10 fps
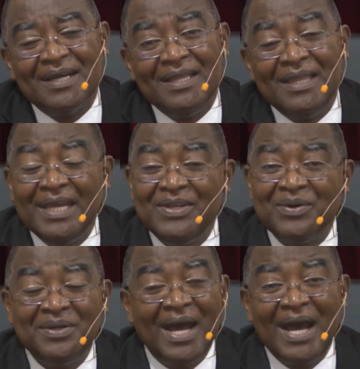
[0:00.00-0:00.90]
they
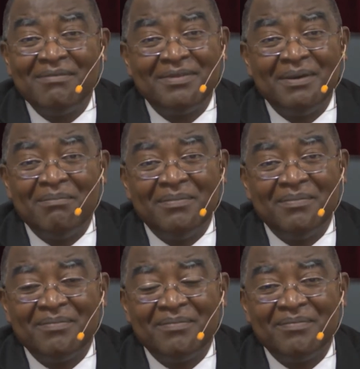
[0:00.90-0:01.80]
don't have them.
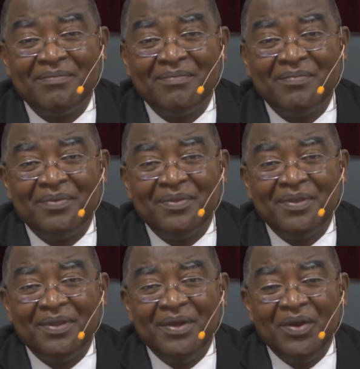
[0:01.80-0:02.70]

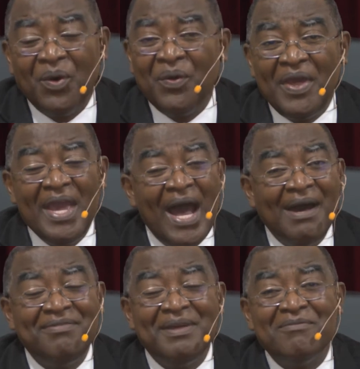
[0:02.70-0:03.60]
Or they
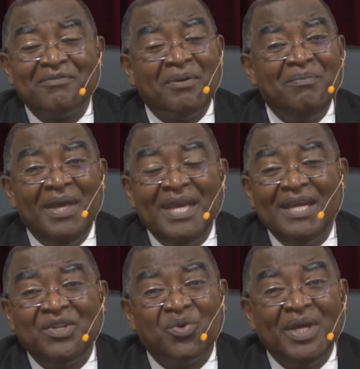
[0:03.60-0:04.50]
have them from the
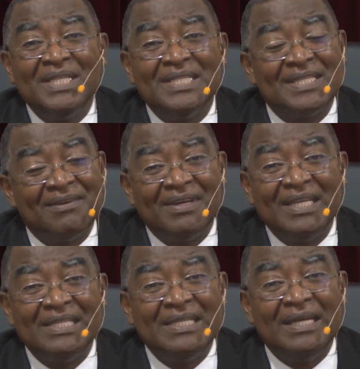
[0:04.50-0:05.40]
year
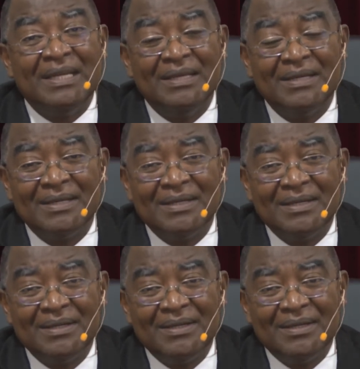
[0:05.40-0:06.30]
2017.
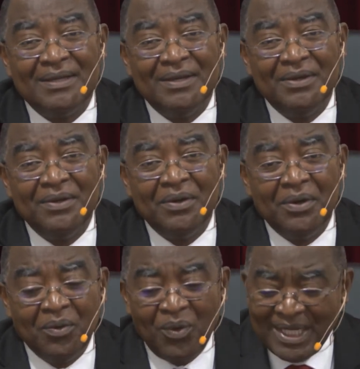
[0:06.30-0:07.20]

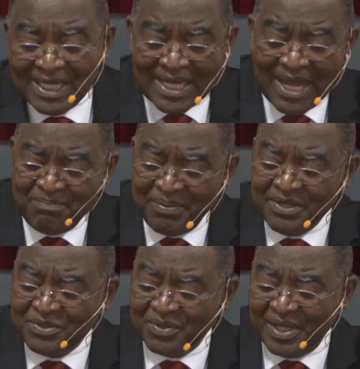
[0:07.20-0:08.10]
What has
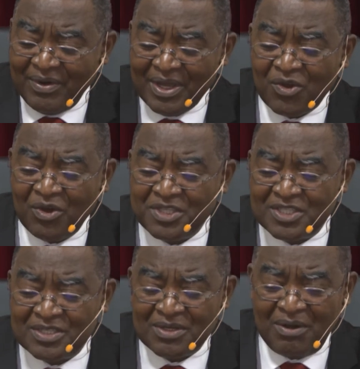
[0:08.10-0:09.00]
happened to the
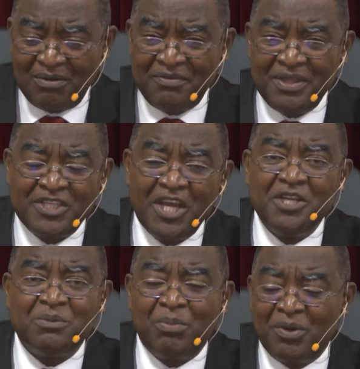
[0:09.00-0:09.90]
records of the
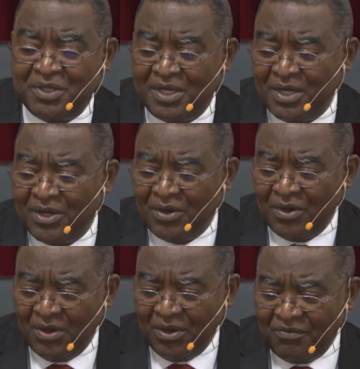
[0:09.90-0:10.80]
church board
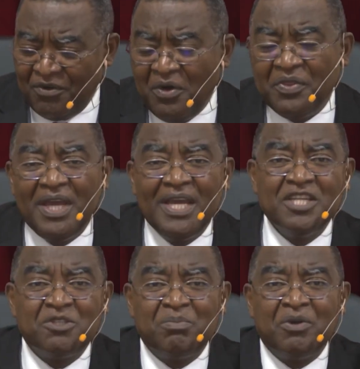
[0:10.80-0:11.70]
of all the
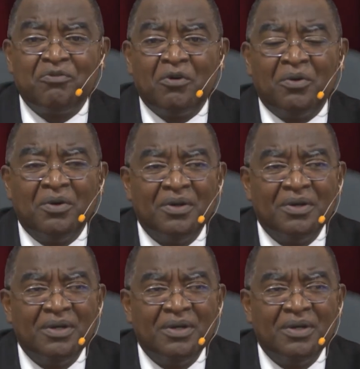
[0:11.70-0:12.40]
years before?